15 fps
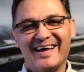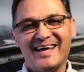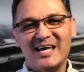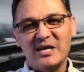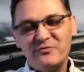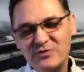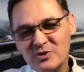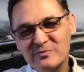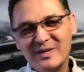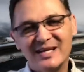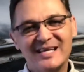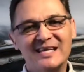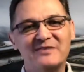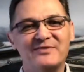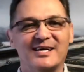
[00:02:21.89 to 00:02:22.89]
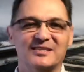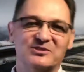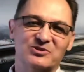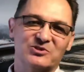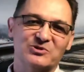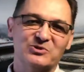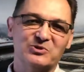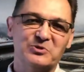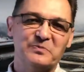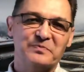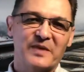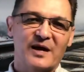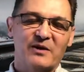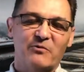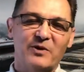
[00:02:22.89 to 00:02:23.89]
If you believe that too,
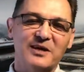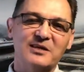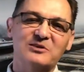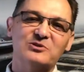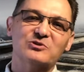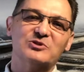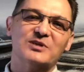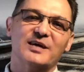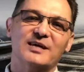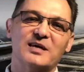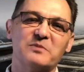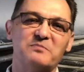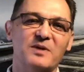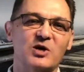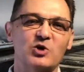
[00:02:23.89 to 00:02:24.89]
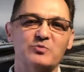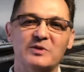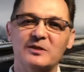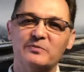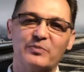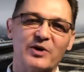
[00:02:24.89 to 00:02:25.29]
why don't you take a moment?